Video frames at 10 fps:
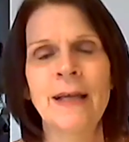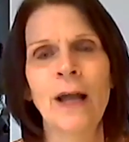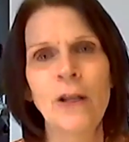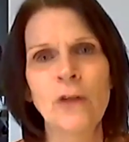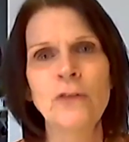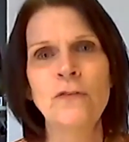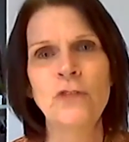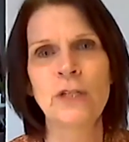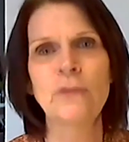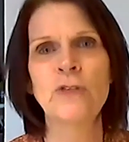A lot of
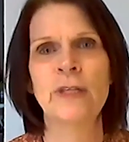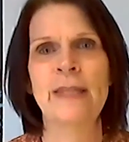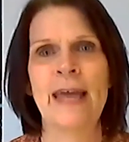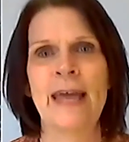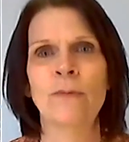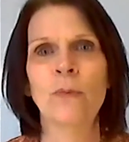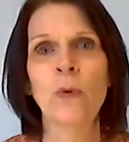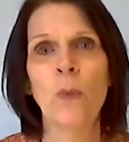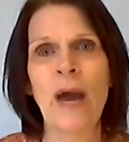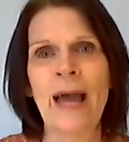children then
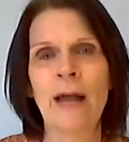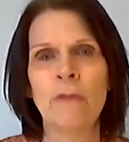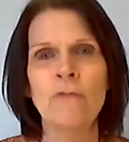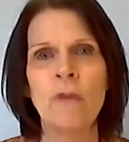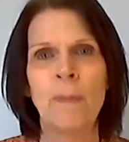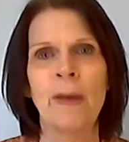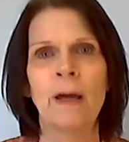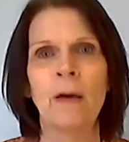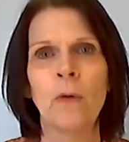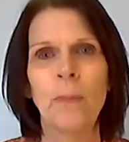will wear
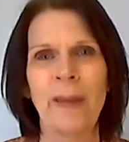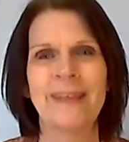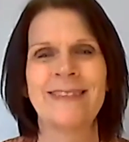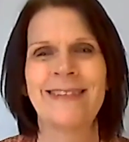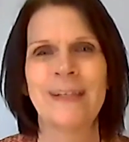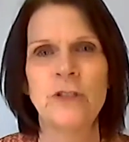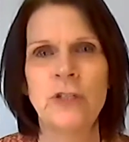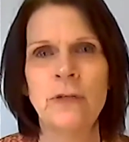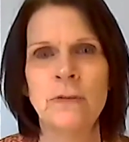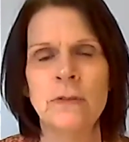rubber or plastic
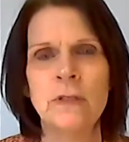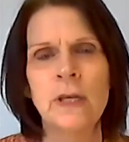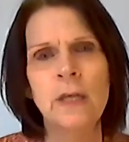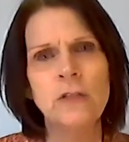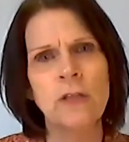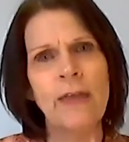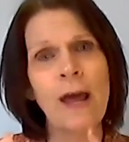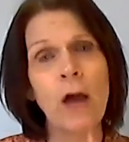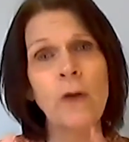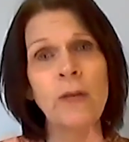shoes. So
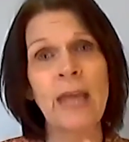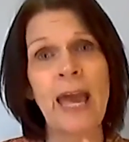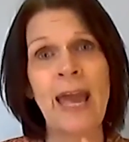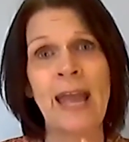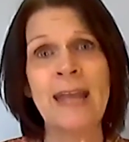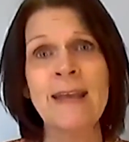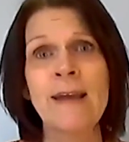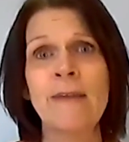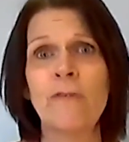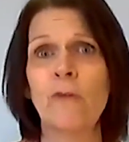they're okay
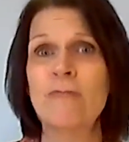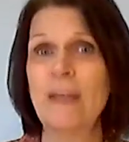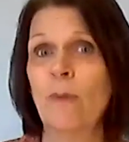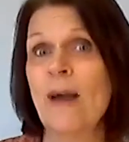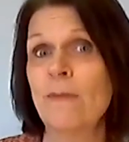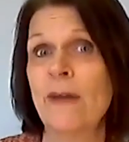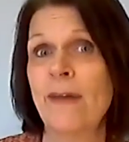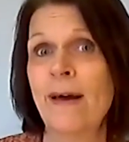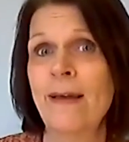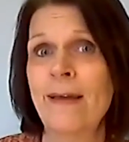for really wet
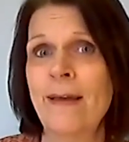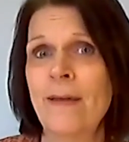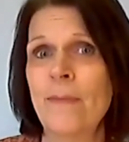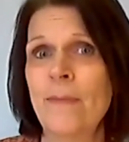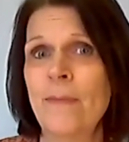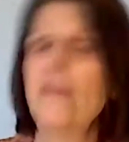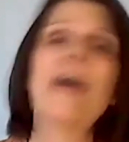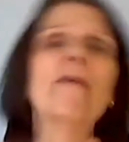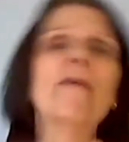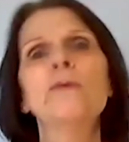weather, but
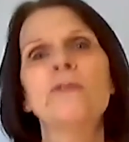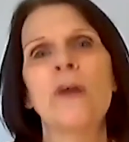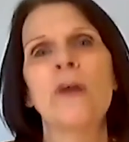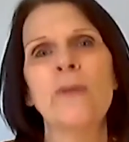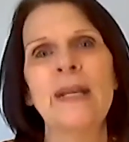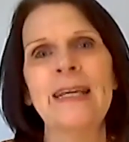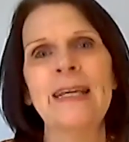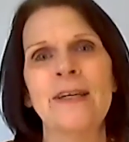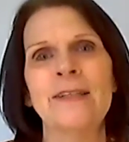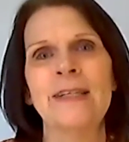they're also really
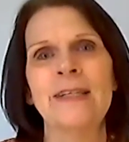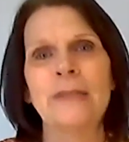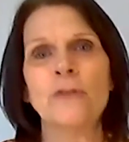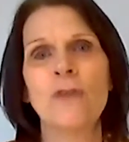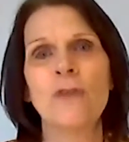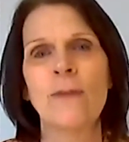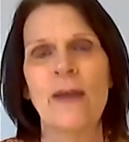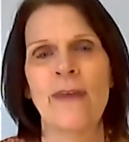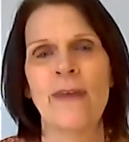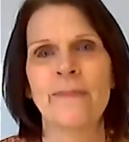good in dry
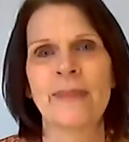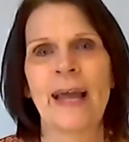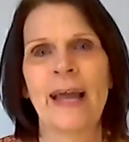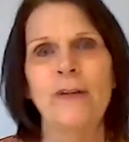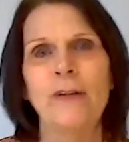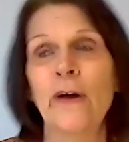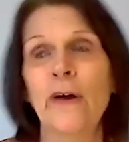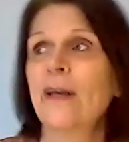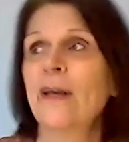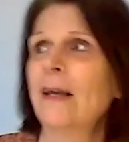weather. Have a
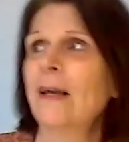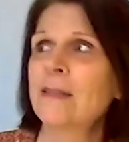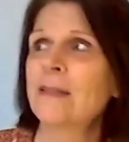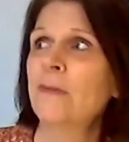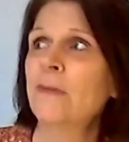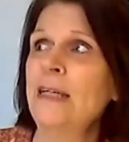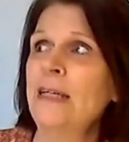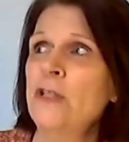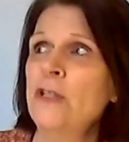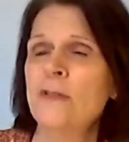look at some of
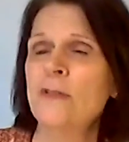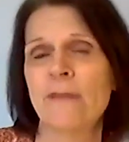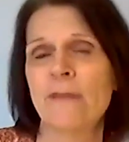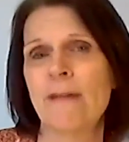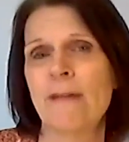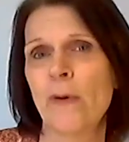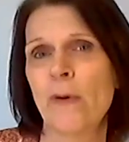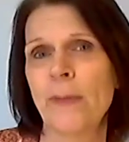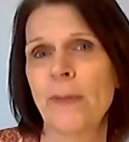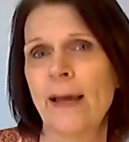these shoes that are very popular.